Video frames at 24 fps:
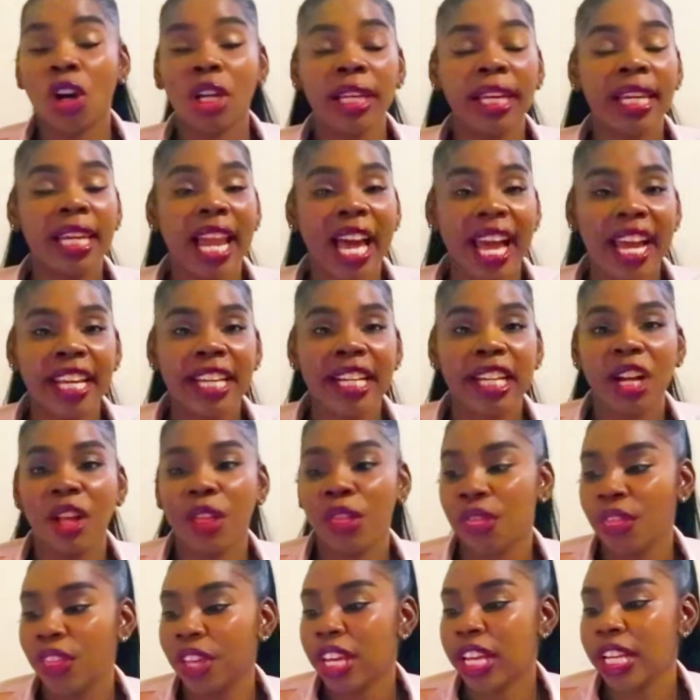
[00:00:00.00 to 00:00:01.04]
unlike
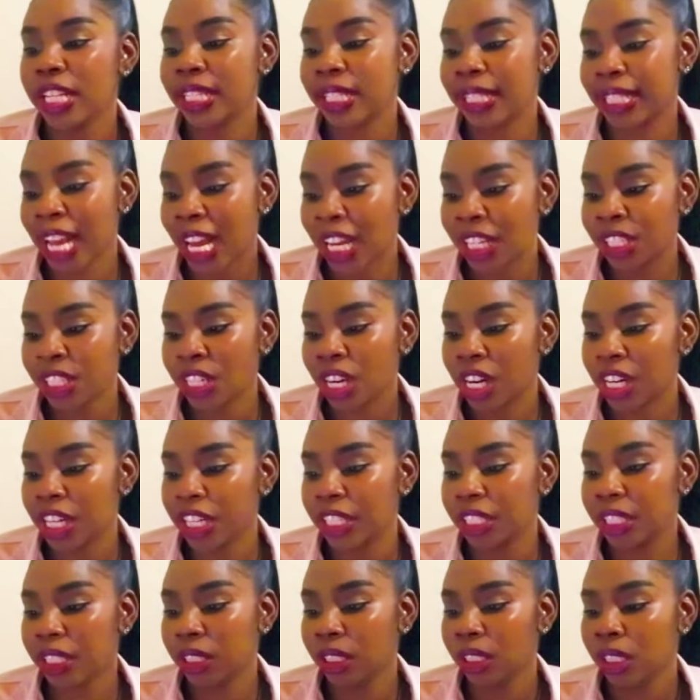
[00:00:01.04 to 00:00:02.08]
the
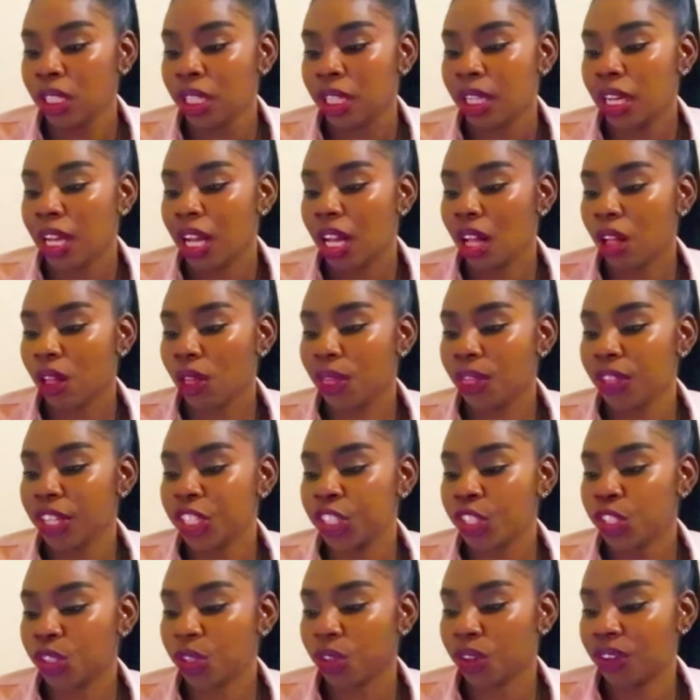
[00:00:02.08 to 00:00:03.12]
standard health
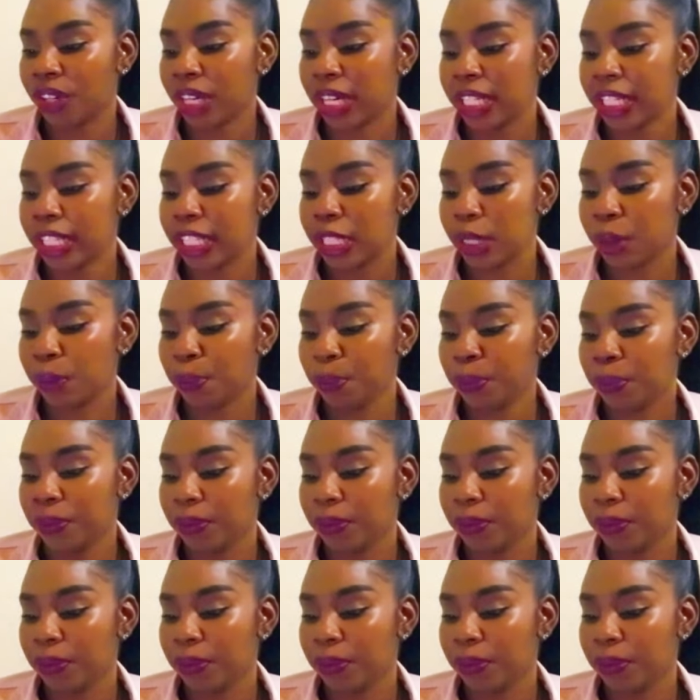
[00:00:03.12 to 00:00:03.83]
insurance